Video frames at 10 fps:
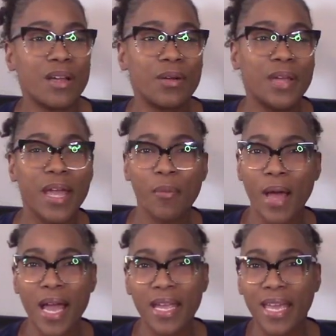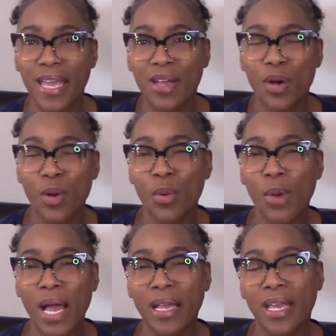Okay, why I can't hold,
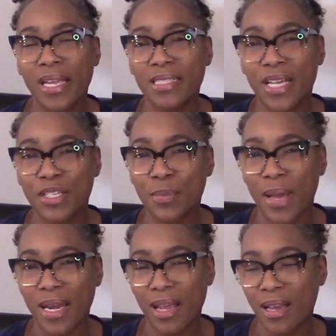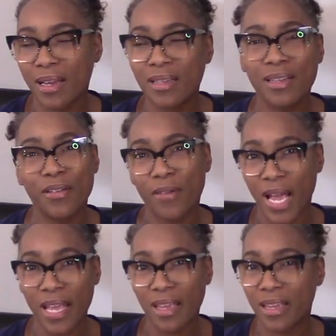why I can't touch my nana, right?